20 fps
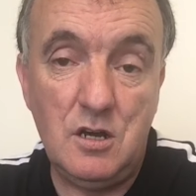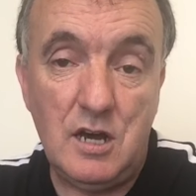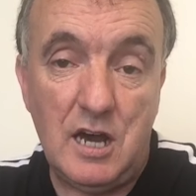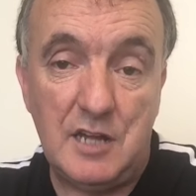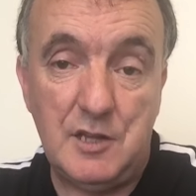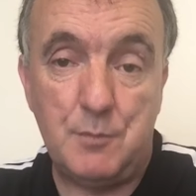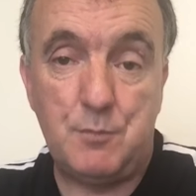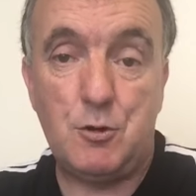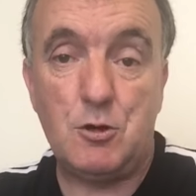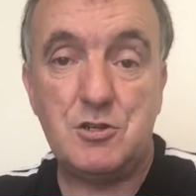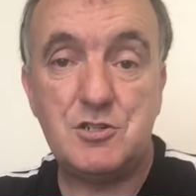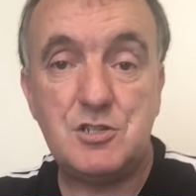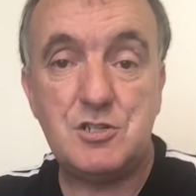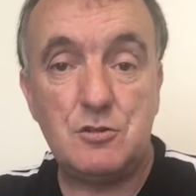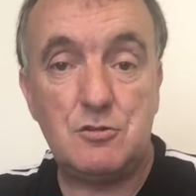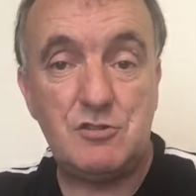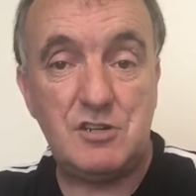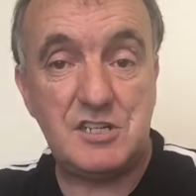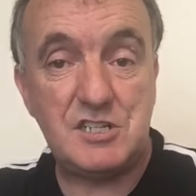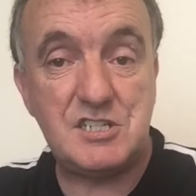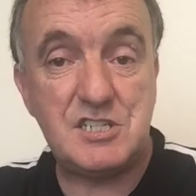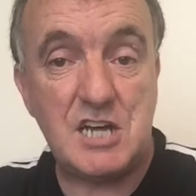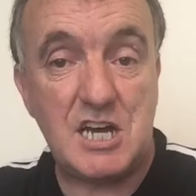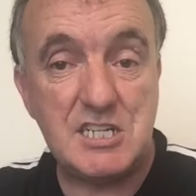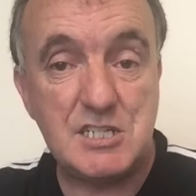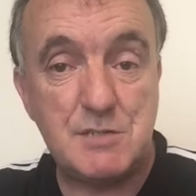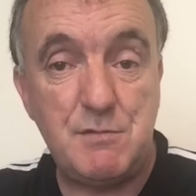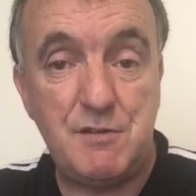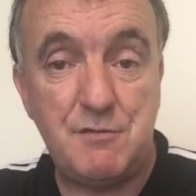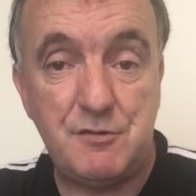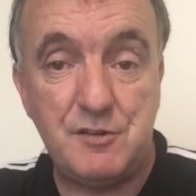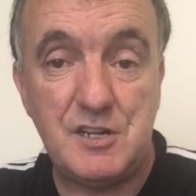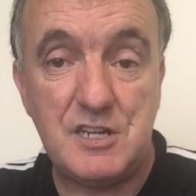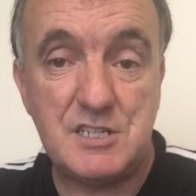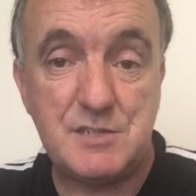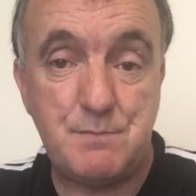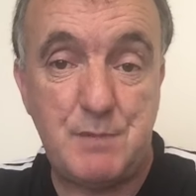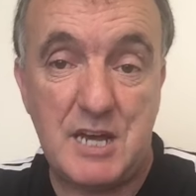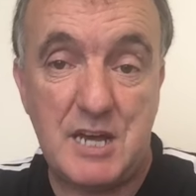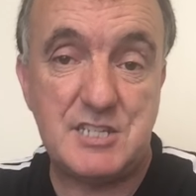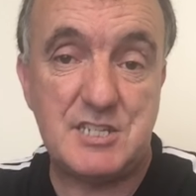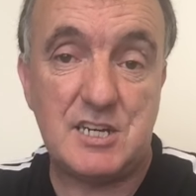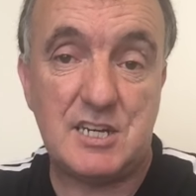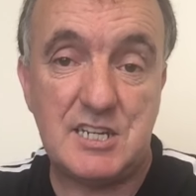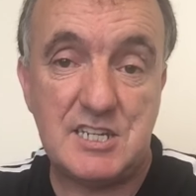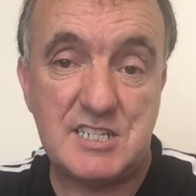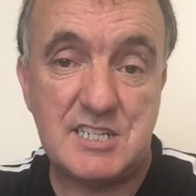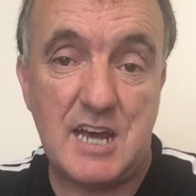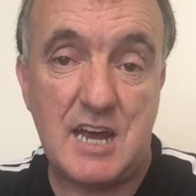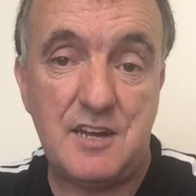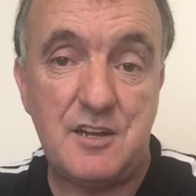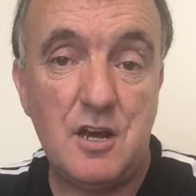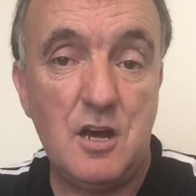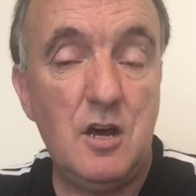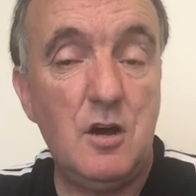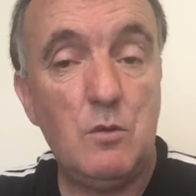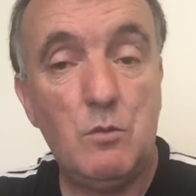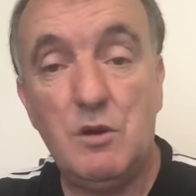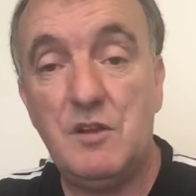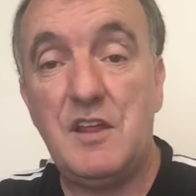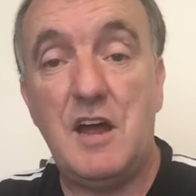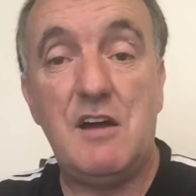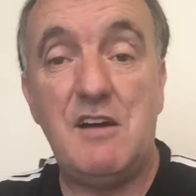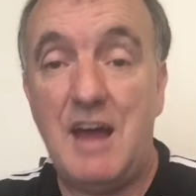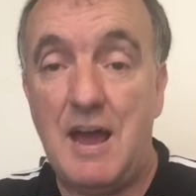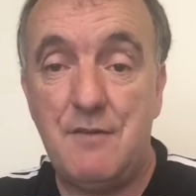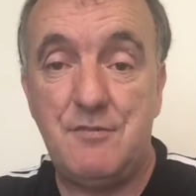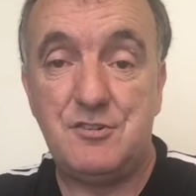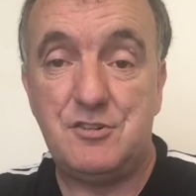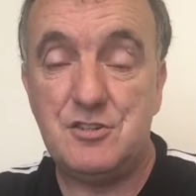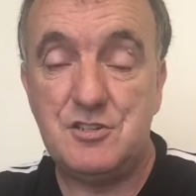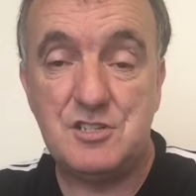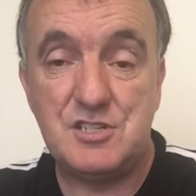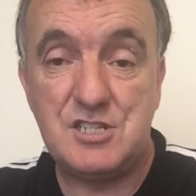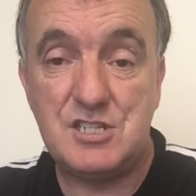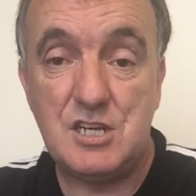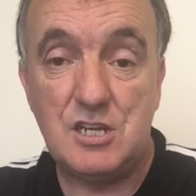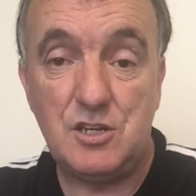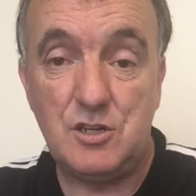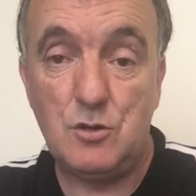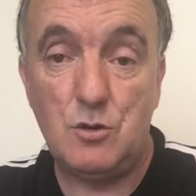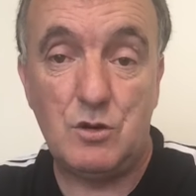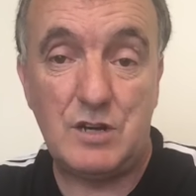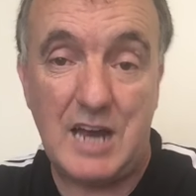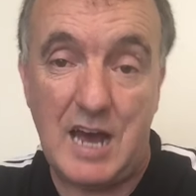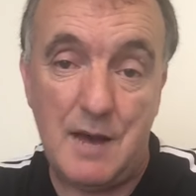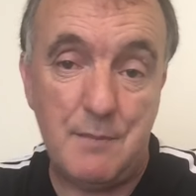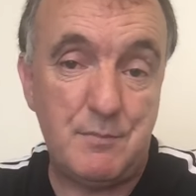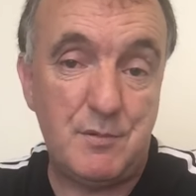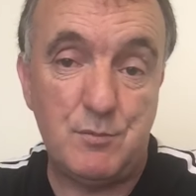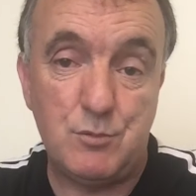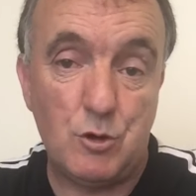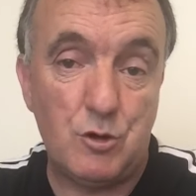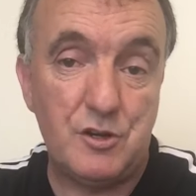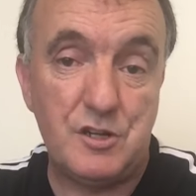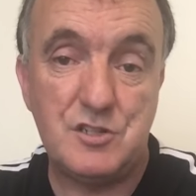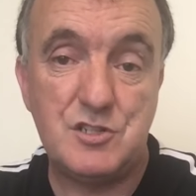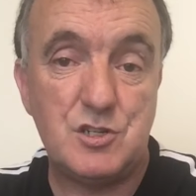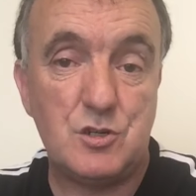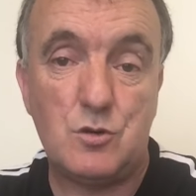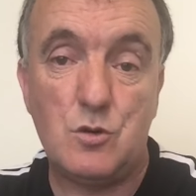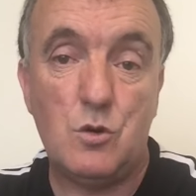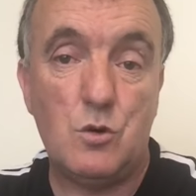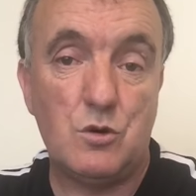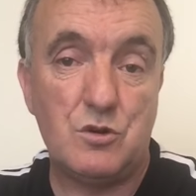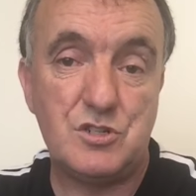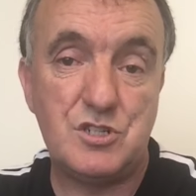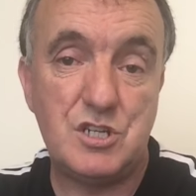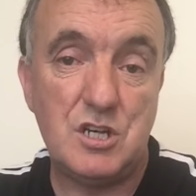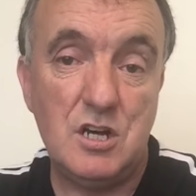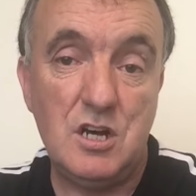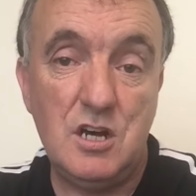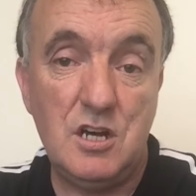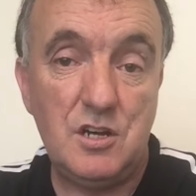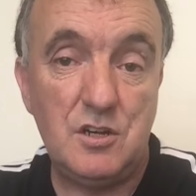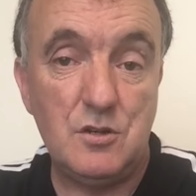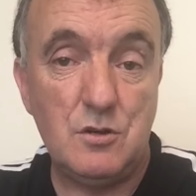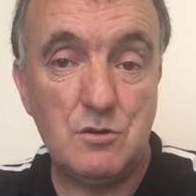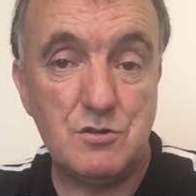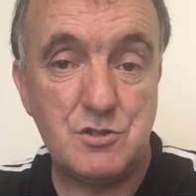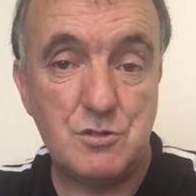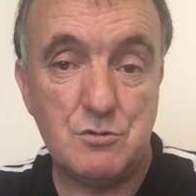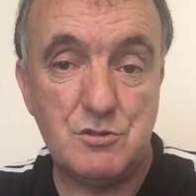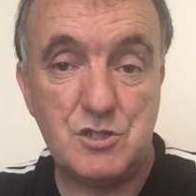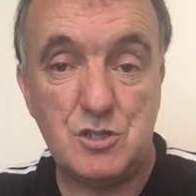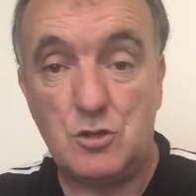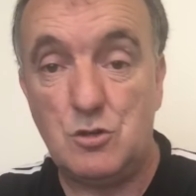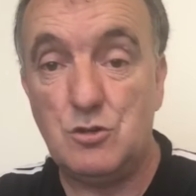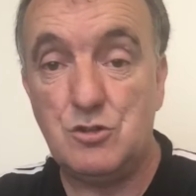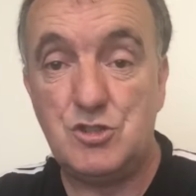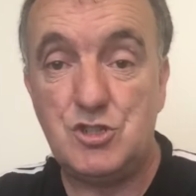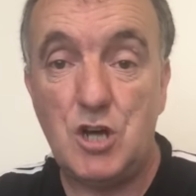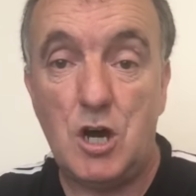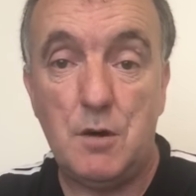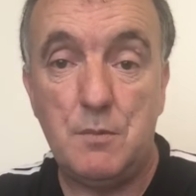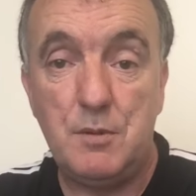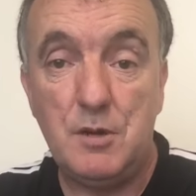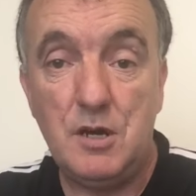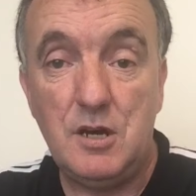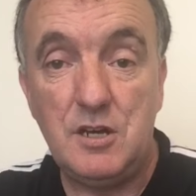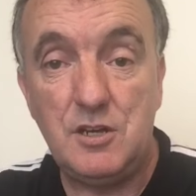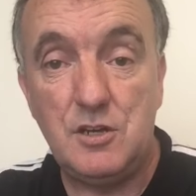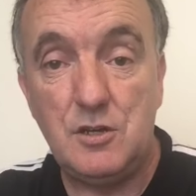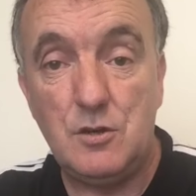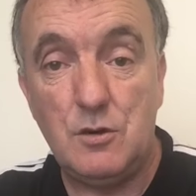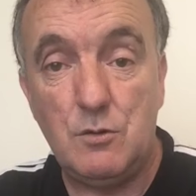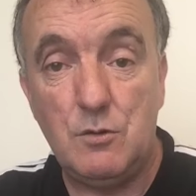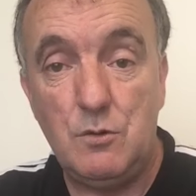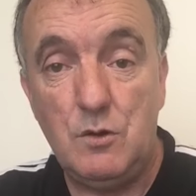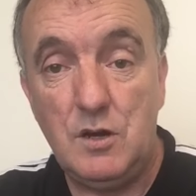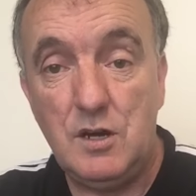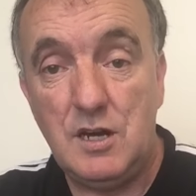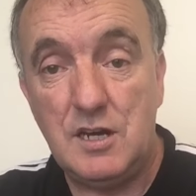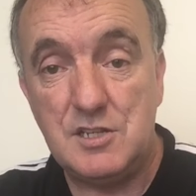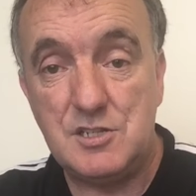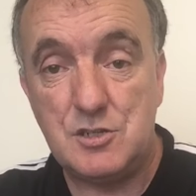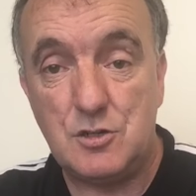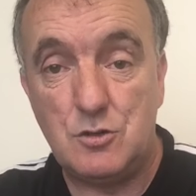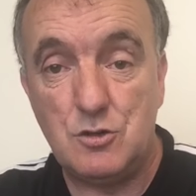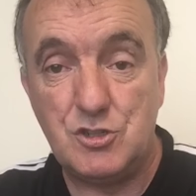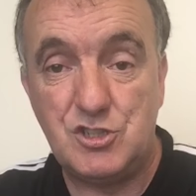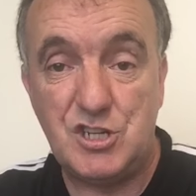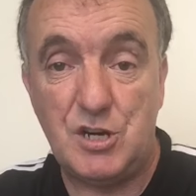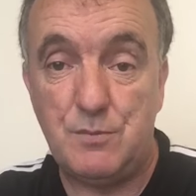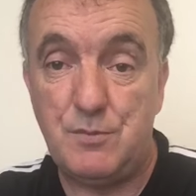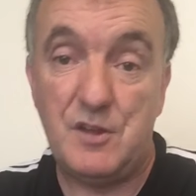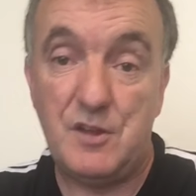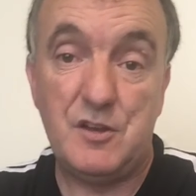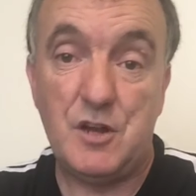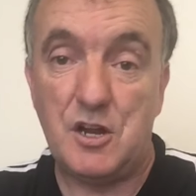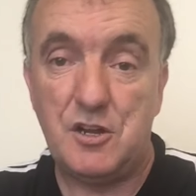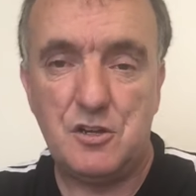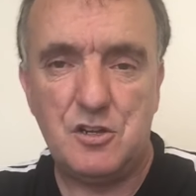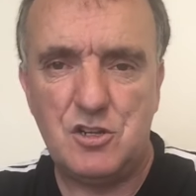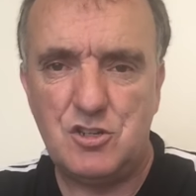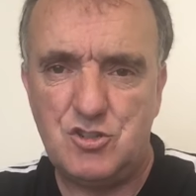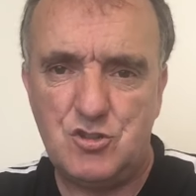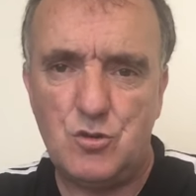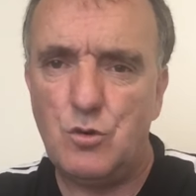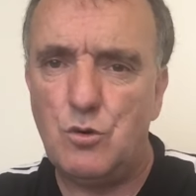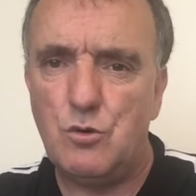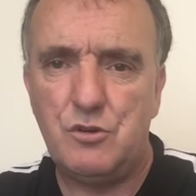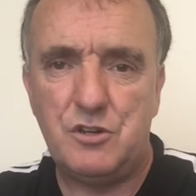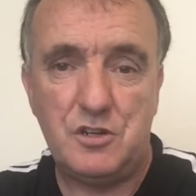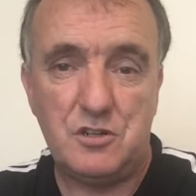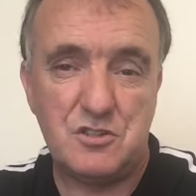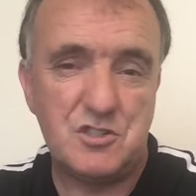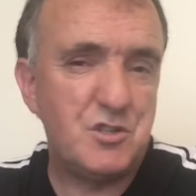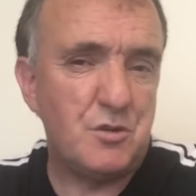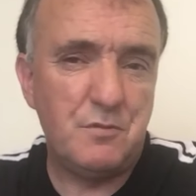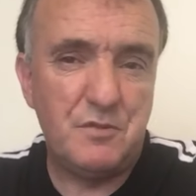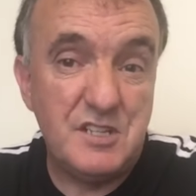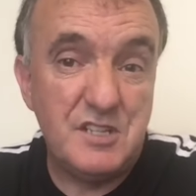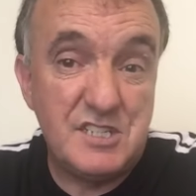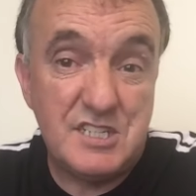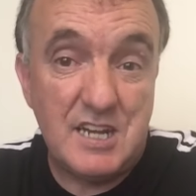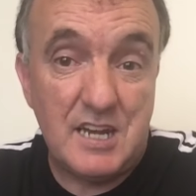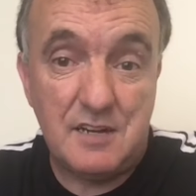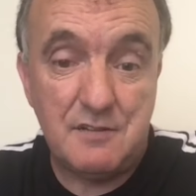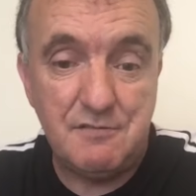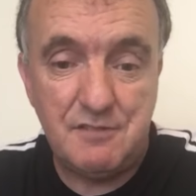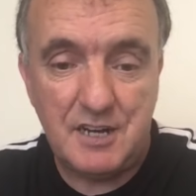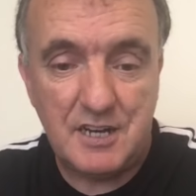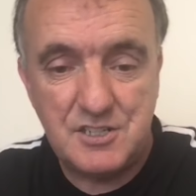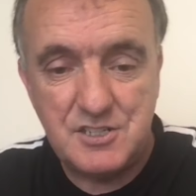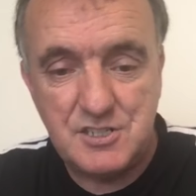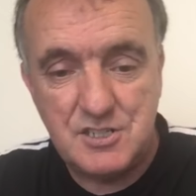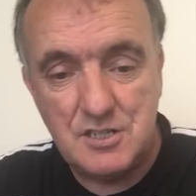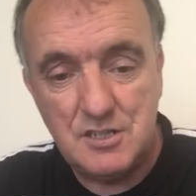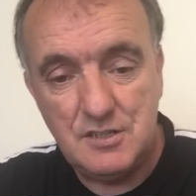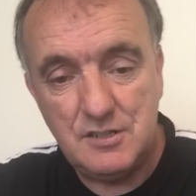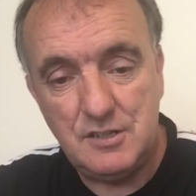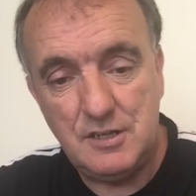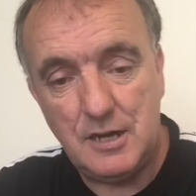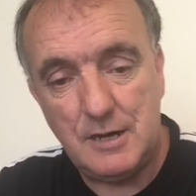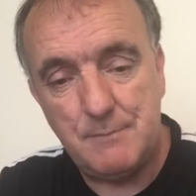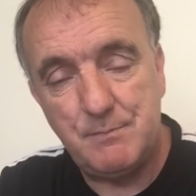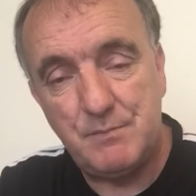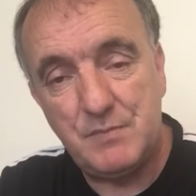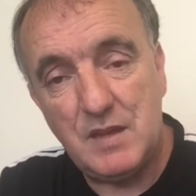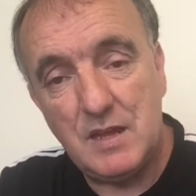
And the person criticising me for this basically said, well, their evidence, can't be brought into court, so it's a good job, it's a good job they're not on a jury or something to that effect. Yeah.